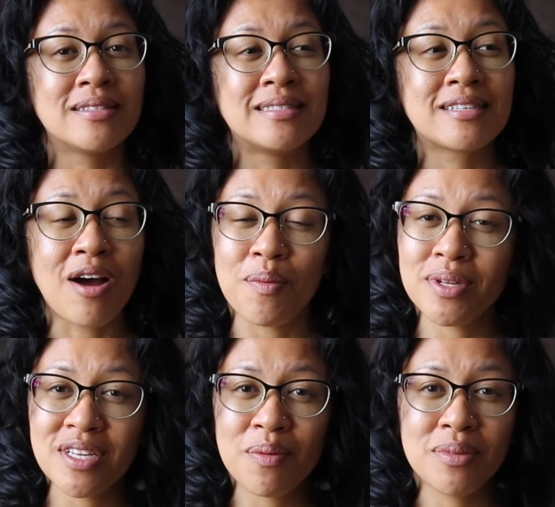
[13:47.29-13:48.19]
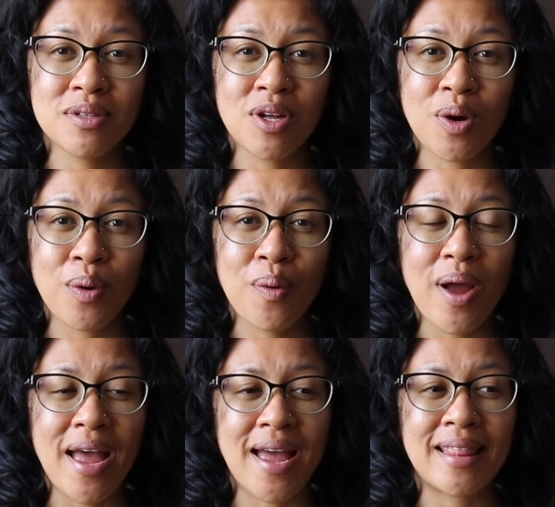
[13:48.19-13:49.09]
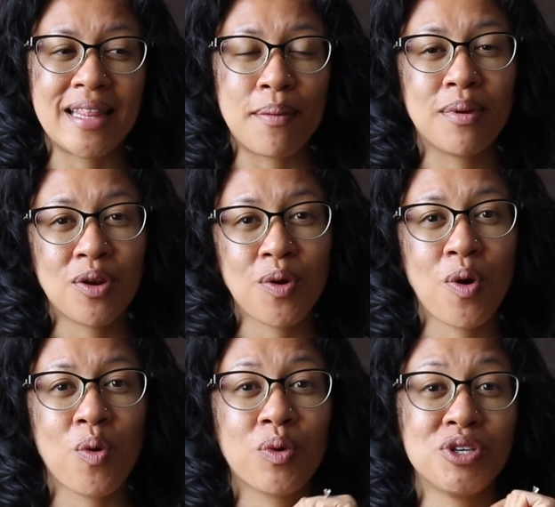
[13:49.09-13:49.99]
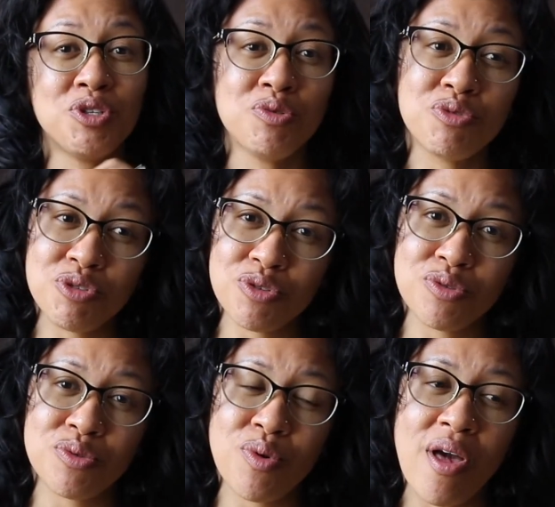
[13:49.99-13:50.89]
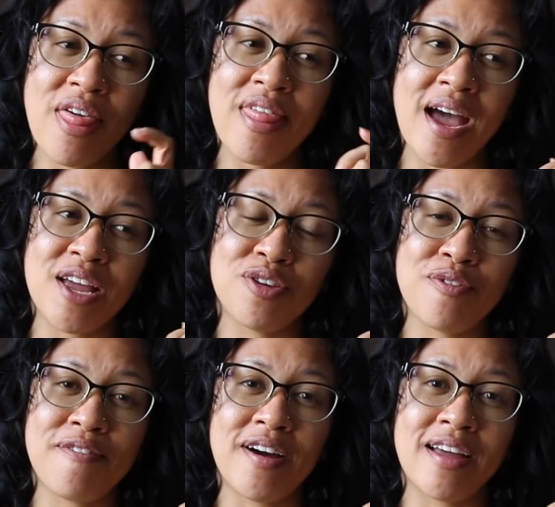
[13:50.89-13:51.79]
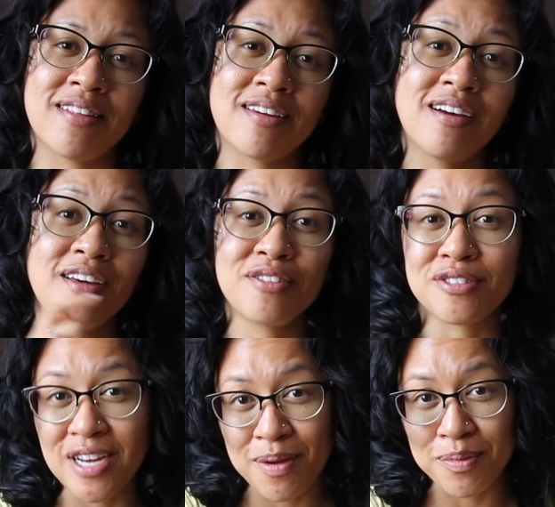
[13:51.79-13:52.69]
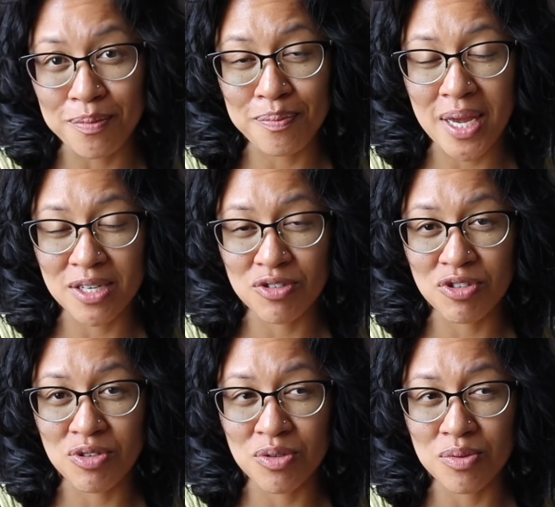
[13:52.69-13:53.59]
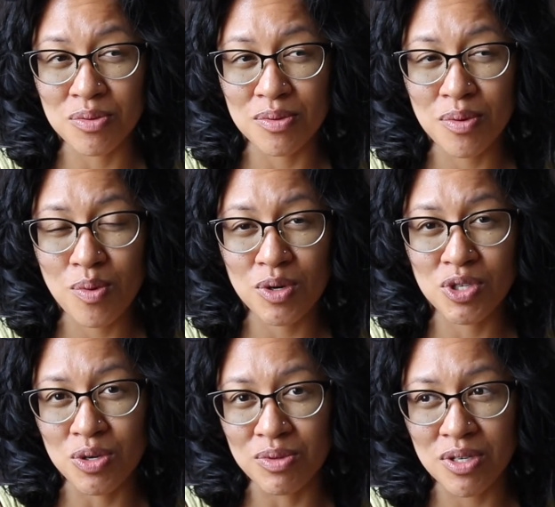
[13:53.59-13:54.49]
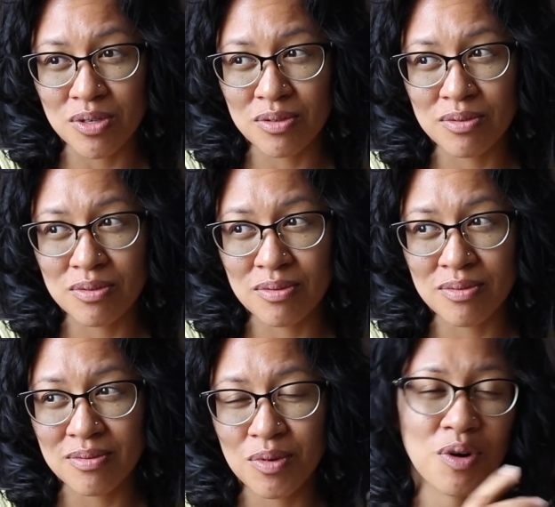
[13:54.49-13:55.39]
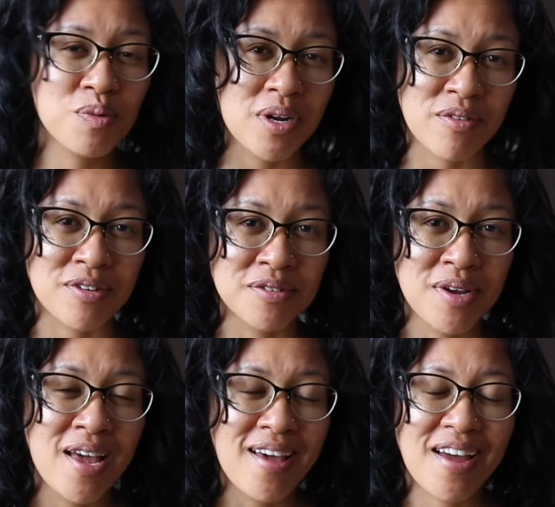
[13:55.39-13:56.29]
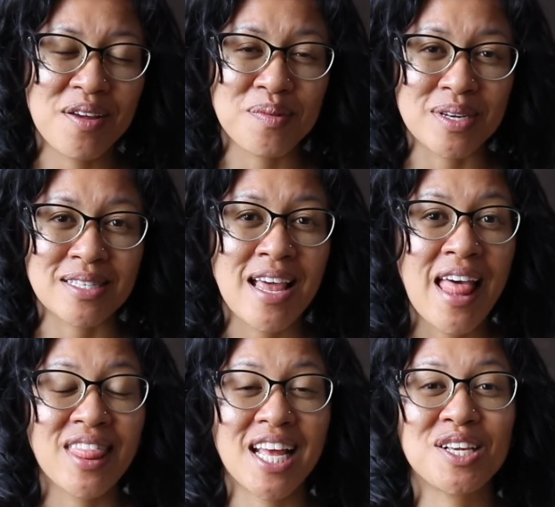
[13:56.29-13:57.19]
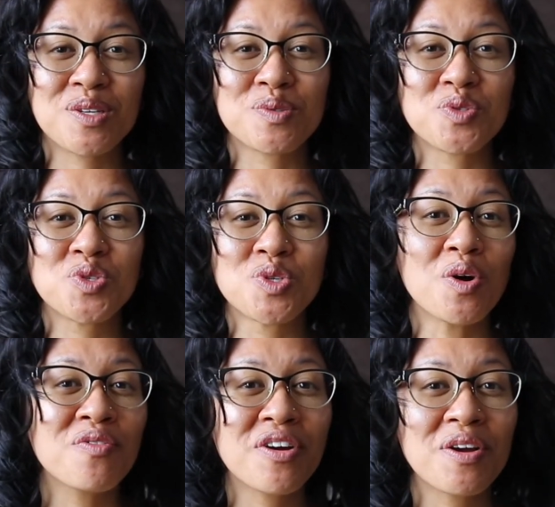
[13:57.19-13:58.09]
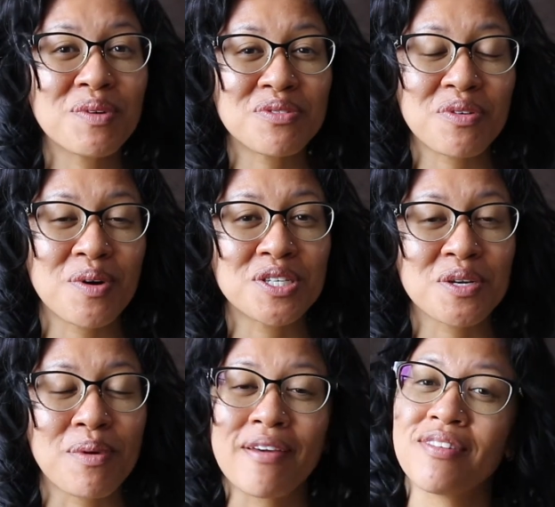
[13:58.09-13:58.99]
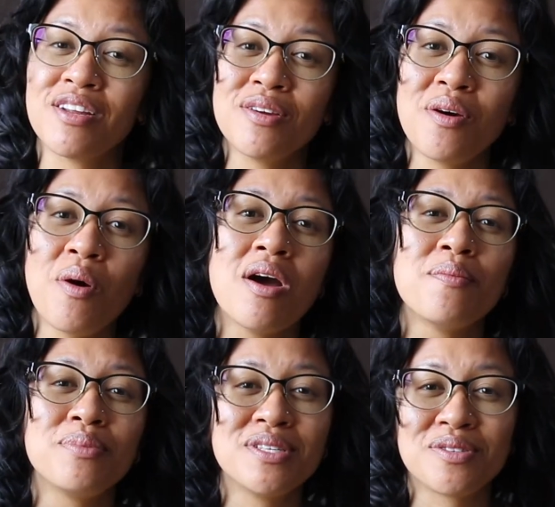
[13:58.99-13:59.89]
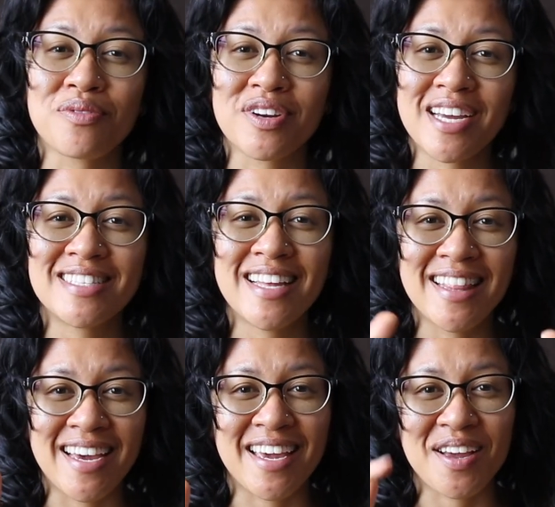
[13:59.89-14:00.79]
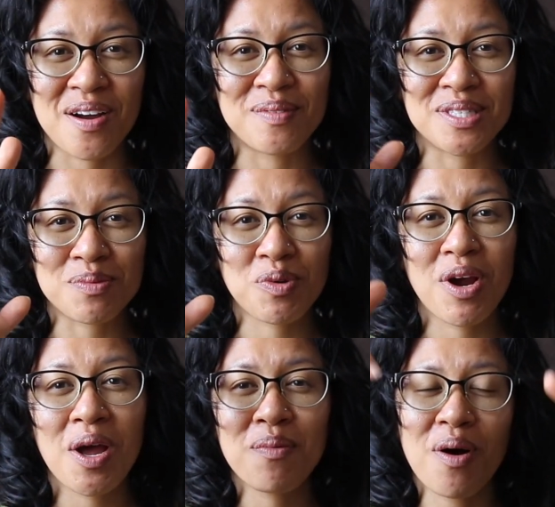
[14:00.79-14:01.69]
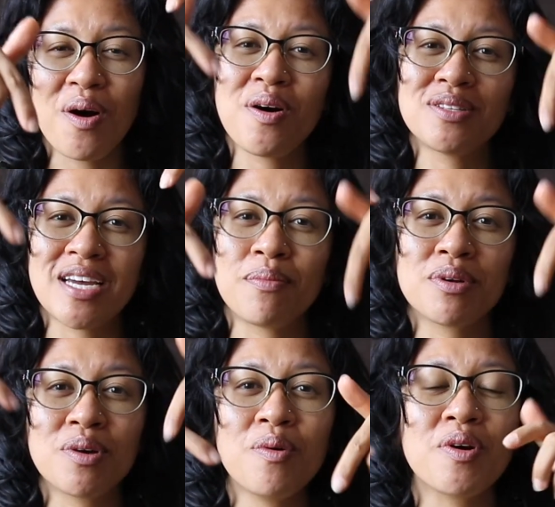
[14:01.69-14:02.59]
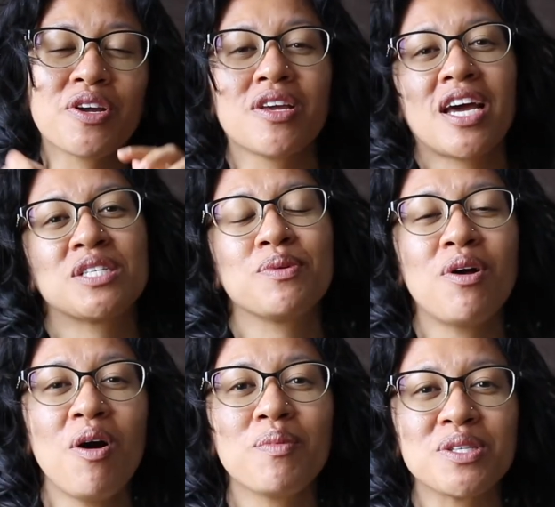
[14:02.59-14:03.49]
Comment down below and let me know what you do that you find that other diamond painters do or don't do or whatever. Anyways, thank you so very much for watching my video. Please don't forget to like, comment, subscribe, all down below, or you can catch me on all my